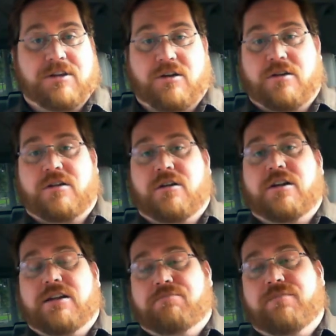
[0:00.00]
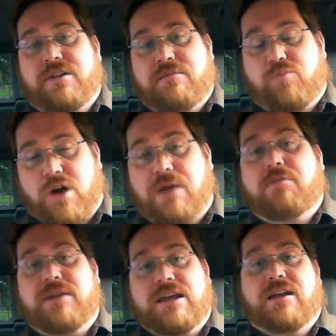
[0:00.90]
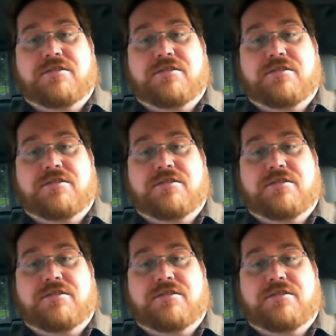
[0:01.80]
You're going to probably get